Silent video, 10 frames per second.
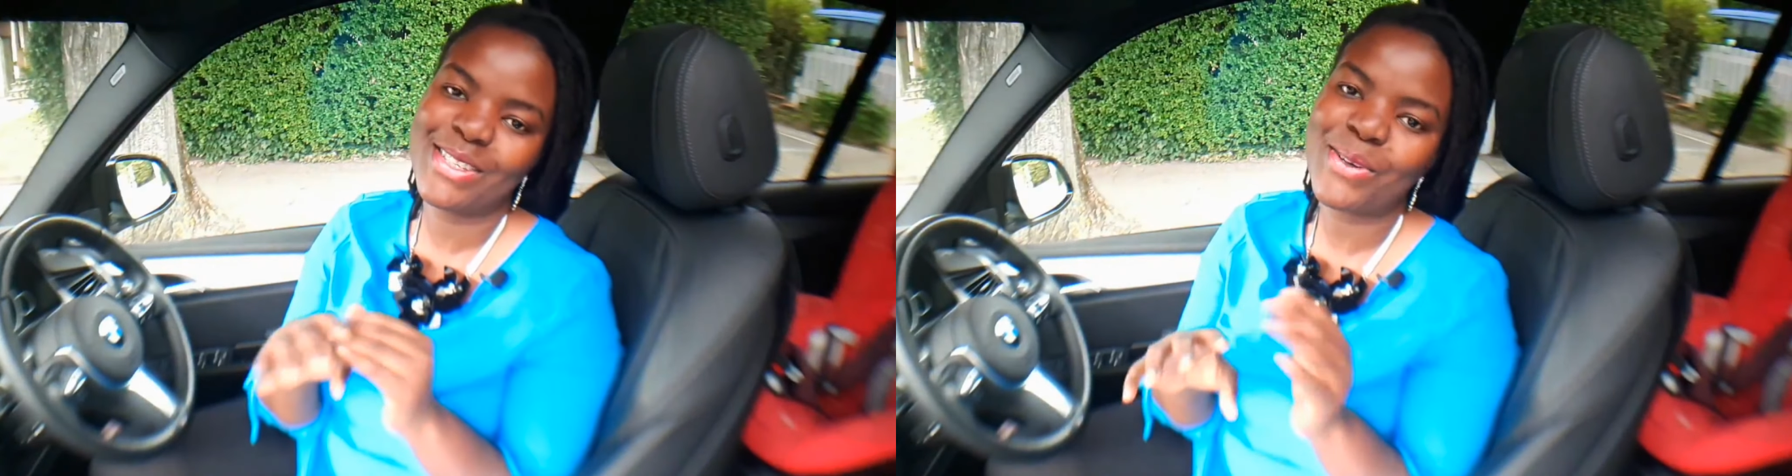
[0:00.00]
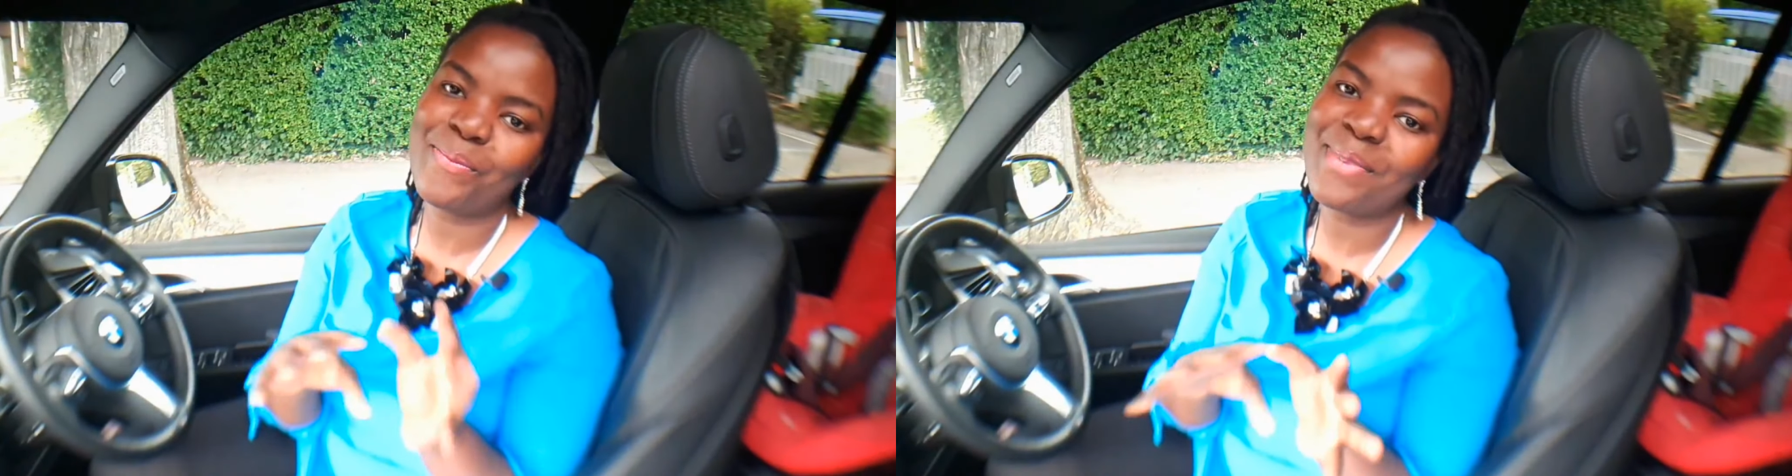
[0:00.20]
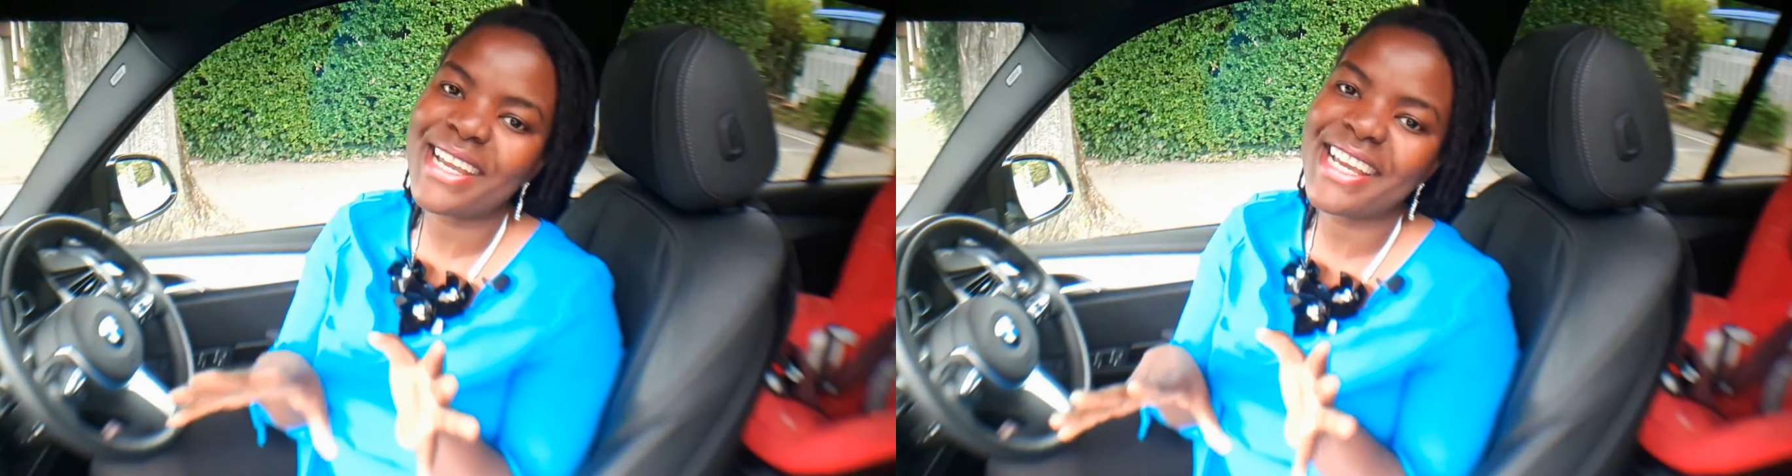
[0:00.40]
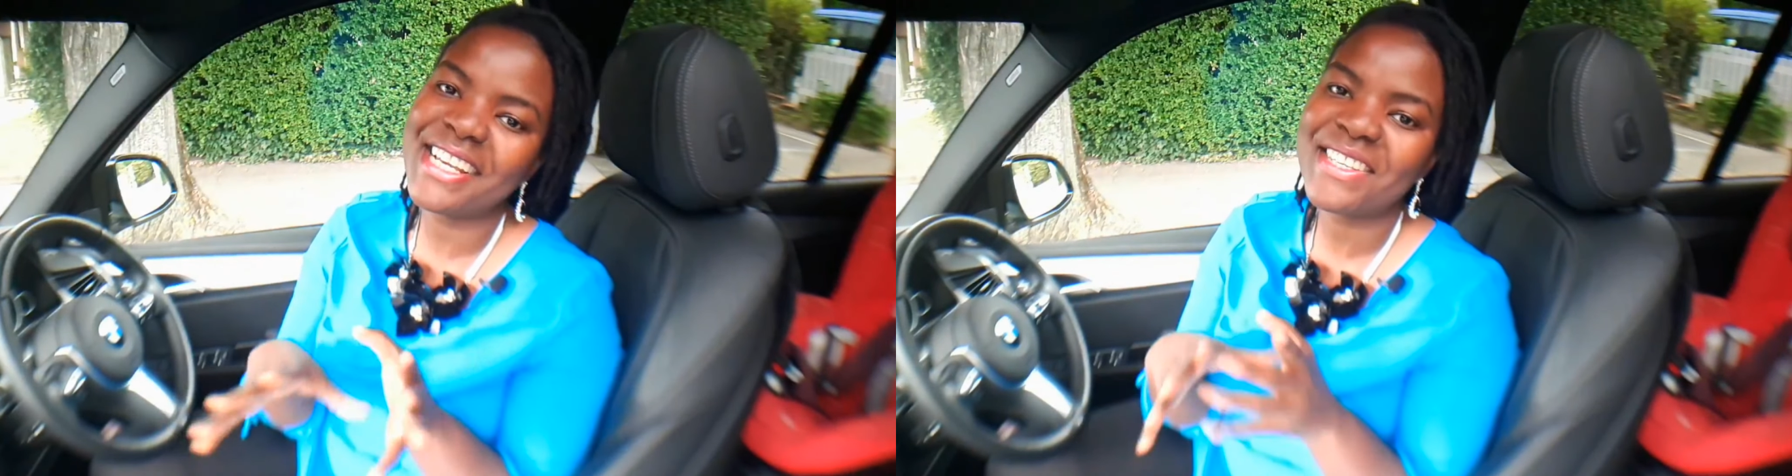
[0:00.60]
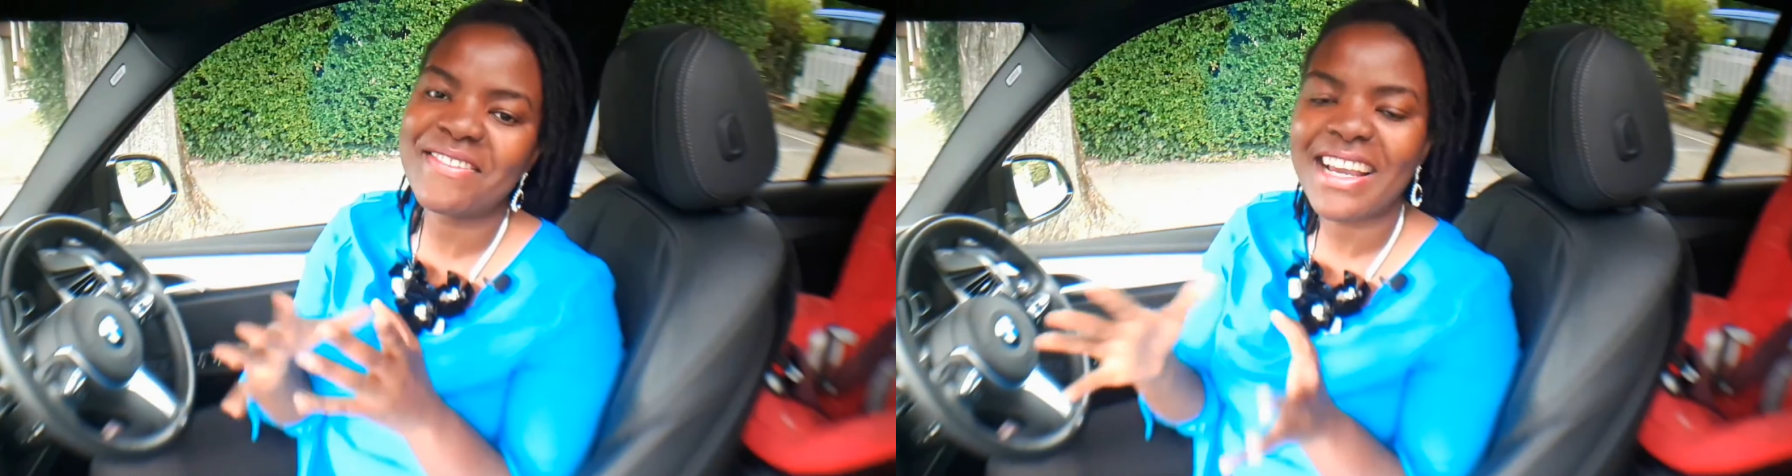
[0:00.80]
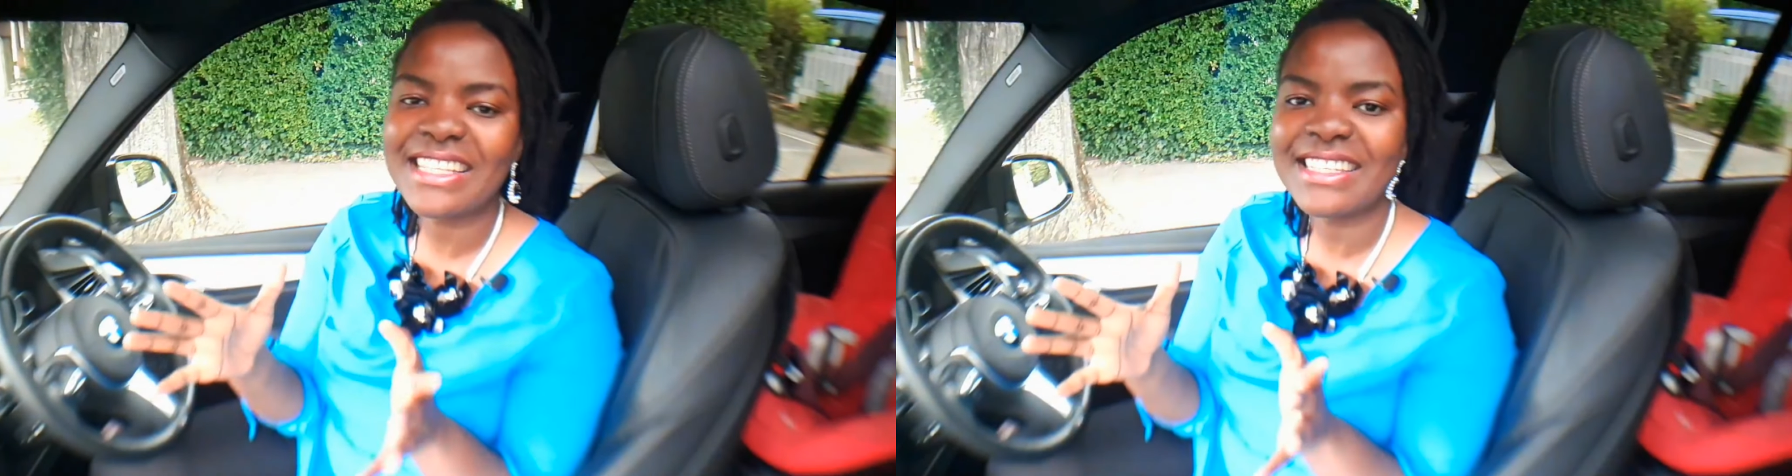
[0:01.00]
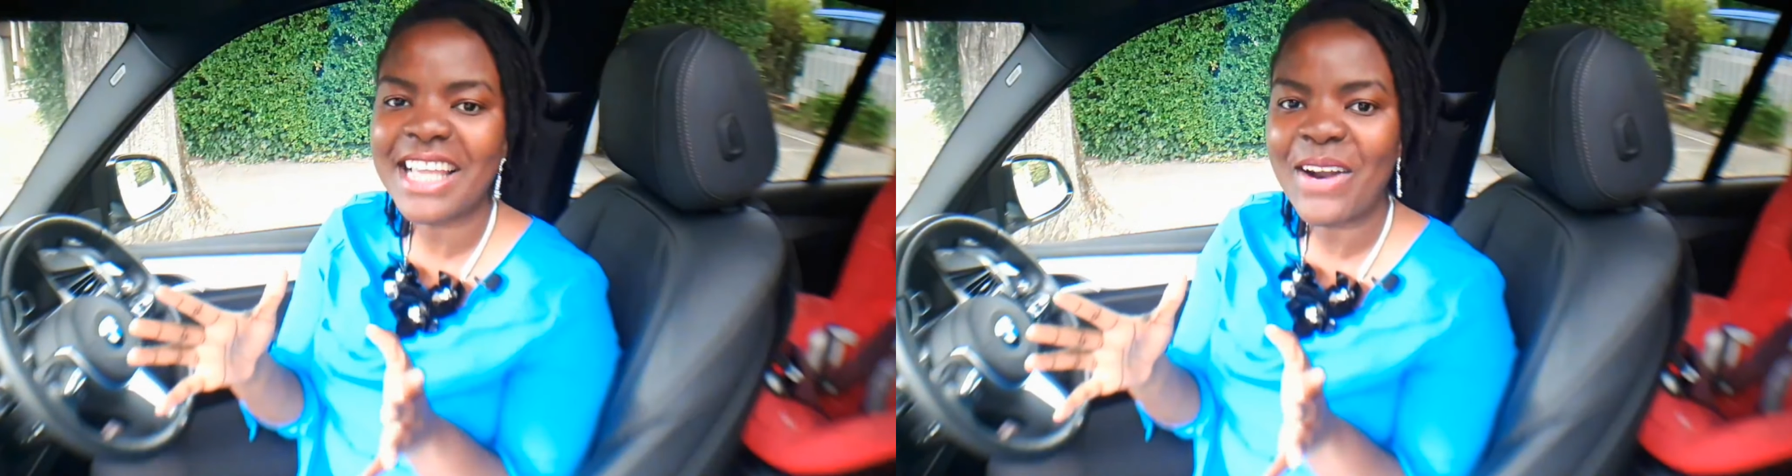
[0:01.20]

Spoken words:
So please write it